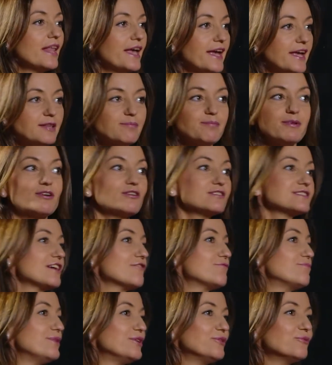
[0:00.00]
late because
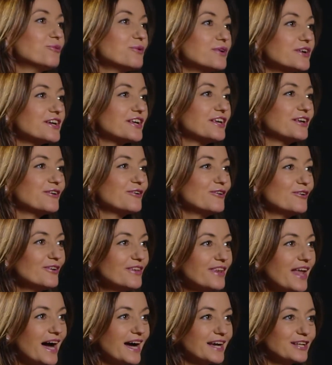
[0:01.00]
I've been working all
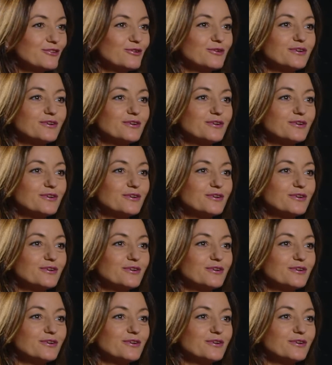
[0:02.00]
night,